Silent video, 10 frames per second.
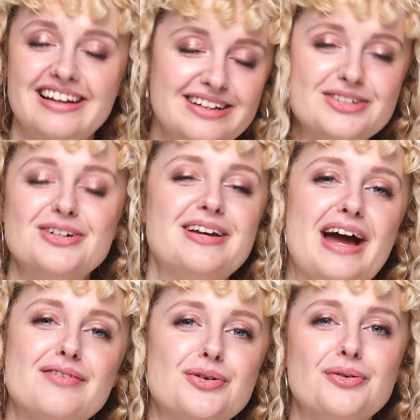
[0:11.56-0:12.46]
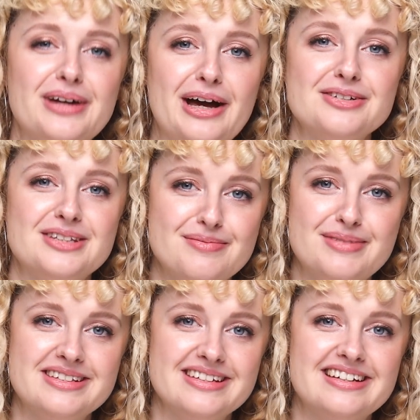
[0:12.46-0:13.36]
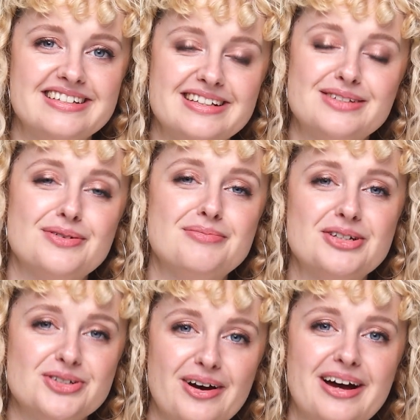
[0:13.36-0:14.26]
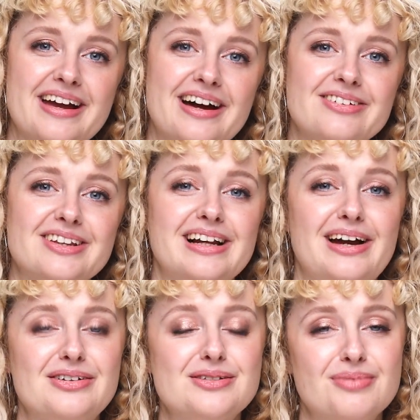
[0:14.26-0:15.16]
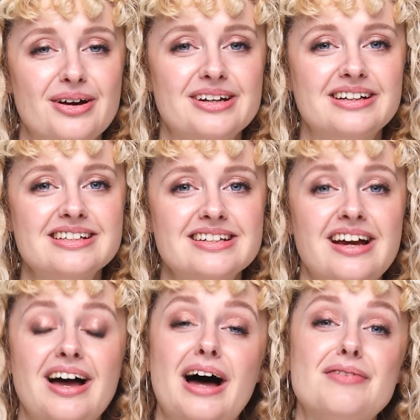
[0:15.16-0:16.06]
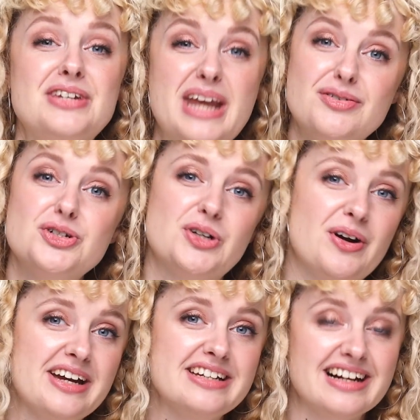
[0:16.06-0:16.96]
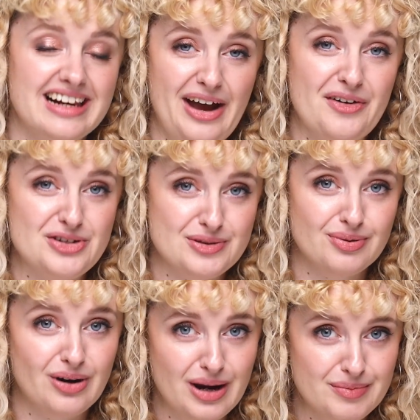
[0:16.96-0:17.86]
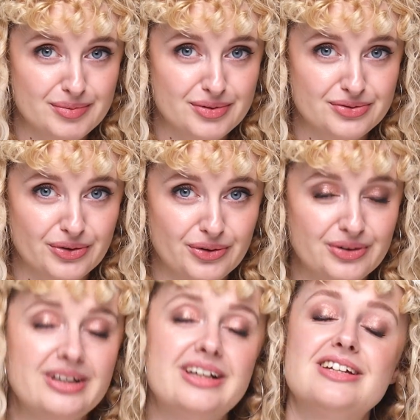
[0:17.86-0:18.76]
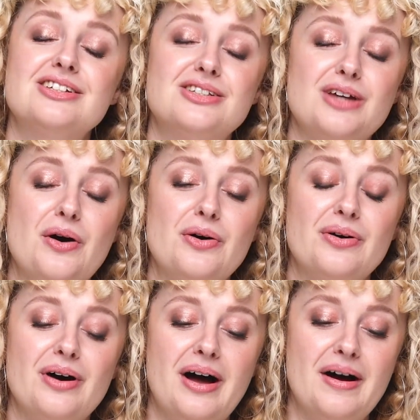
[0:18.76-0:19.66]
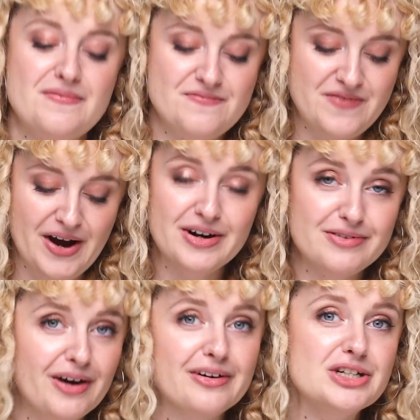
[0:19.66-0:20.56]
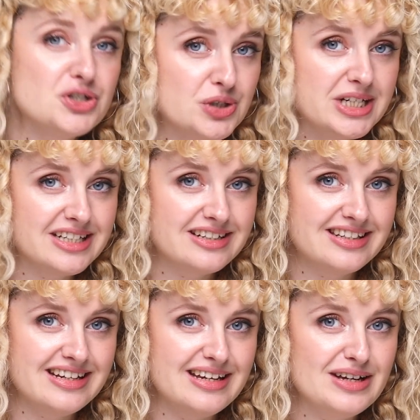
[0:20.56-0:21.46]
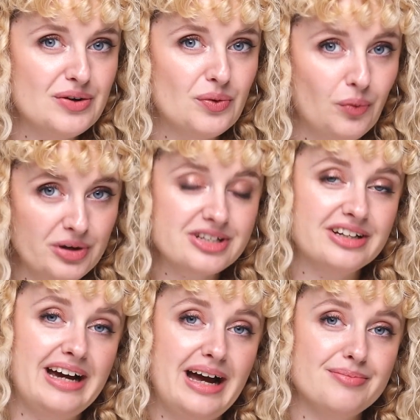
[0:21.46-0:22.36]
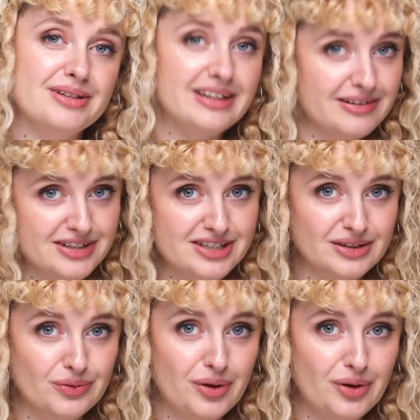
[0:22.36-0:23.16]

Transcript: literally everyone else in the business since we've been trying out the Clarins products. I've never tried a Clarins primer before, so I'm very, very intrigued to see what's going to happen and if it's going to